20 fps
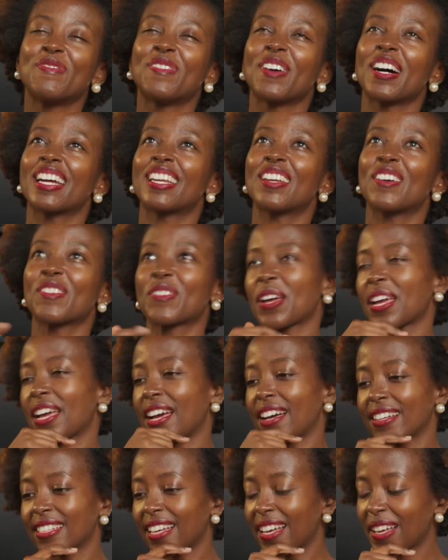But okay,
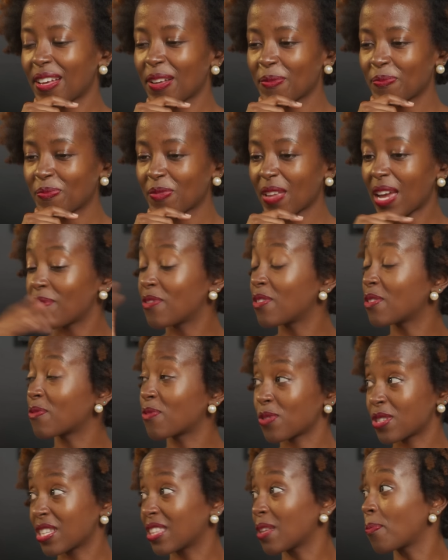yeah. Um, I've even
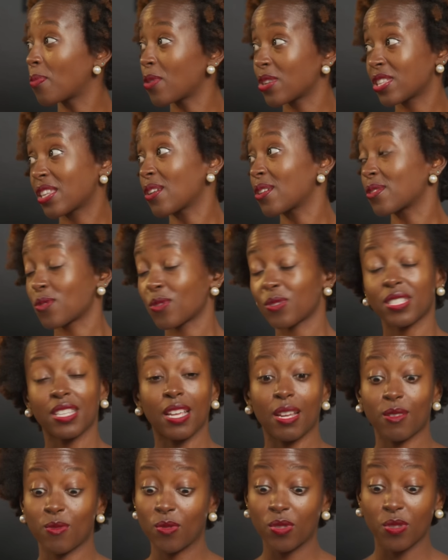forgotten the point that I was going to
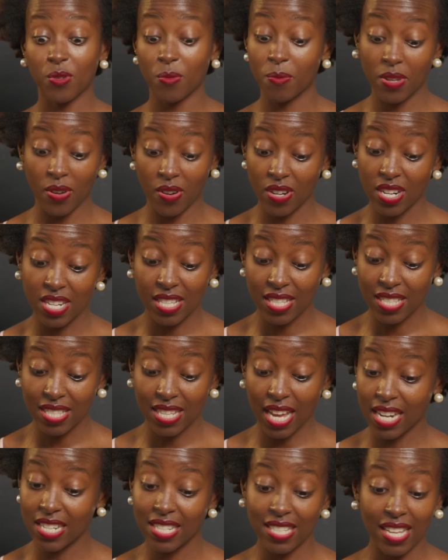start with, to be honest.
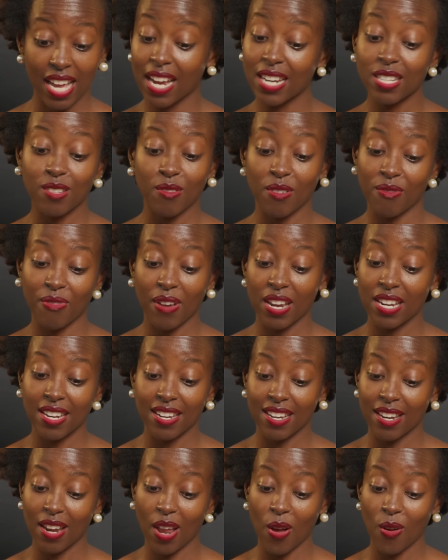I, just, I can't even find
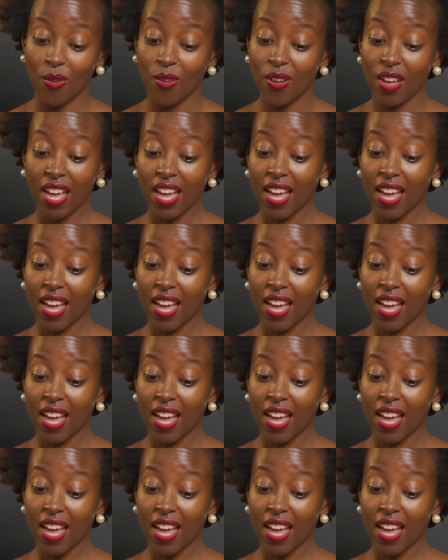it now.